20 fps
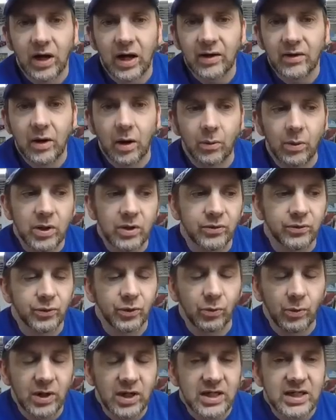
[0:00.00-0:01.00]
I, I, went
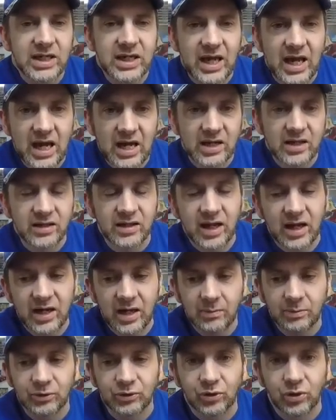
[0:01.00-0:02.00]
through what he had in that
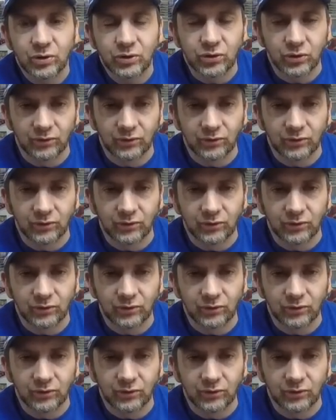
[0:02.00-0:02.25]
episode,